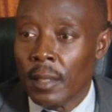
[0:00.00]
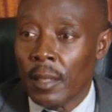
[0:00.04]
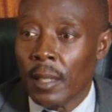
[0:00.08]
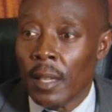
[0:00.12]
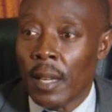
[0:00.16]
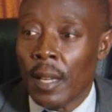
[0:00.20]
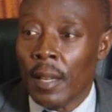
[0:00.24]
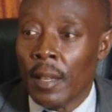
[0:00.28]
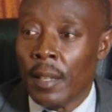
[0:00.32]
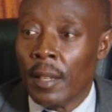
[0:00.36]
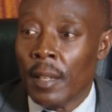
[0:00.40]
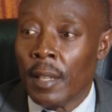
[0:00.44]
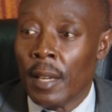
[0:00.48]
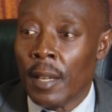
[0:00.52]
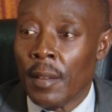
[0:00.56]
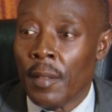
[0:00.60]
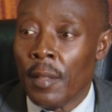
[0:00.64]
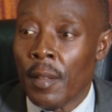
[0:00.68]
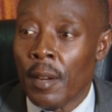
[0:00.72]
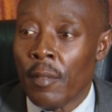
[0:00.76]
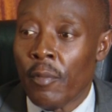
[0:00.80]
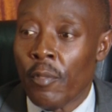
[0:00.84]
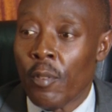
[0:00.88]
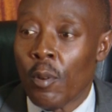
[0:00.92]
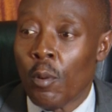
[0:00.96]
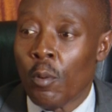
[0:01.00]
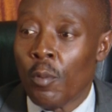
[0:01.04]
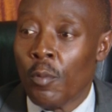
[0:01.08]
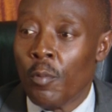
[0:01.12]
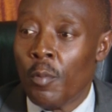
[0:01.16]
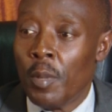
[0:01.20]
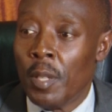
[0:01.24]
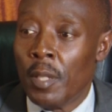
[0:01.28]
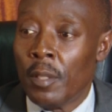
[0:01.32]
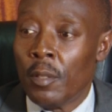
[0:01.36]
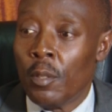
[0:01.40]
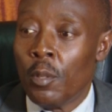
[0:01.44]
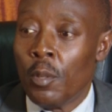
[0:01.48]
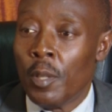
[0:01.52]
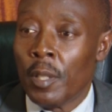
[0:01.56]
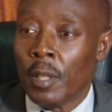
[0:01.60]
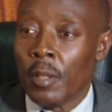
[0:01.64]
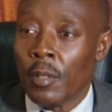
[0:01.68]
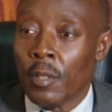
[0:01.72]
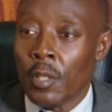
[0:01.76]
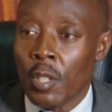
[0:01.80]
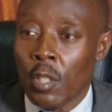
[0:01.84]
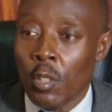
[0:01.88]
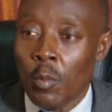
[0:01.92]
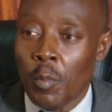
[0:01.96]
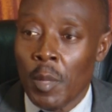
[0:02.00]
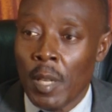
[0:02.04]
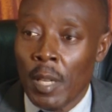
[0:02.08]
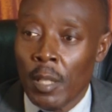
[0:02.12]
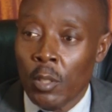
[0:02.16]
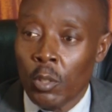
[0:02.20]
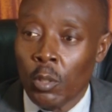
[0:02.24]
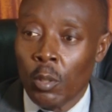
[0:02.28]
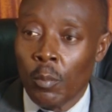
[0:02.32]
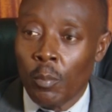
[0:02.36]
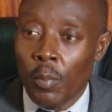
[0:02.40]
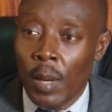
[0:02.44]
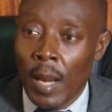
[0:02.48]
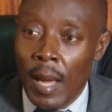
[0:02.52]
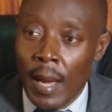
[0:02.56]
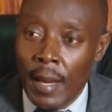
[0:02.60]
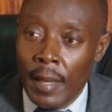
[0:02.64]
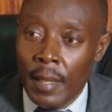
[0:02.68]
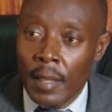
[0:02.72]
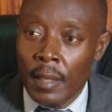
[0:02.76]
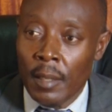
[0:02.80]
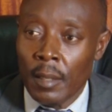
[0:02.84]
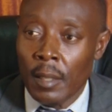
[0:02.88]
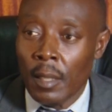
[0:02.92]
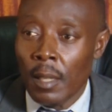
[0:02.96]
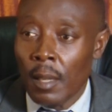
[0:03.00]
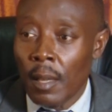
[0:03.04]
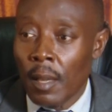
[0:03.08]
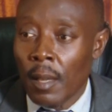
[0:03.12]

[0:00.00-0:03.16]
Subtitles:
and therefore we've been doing the resettlement action planning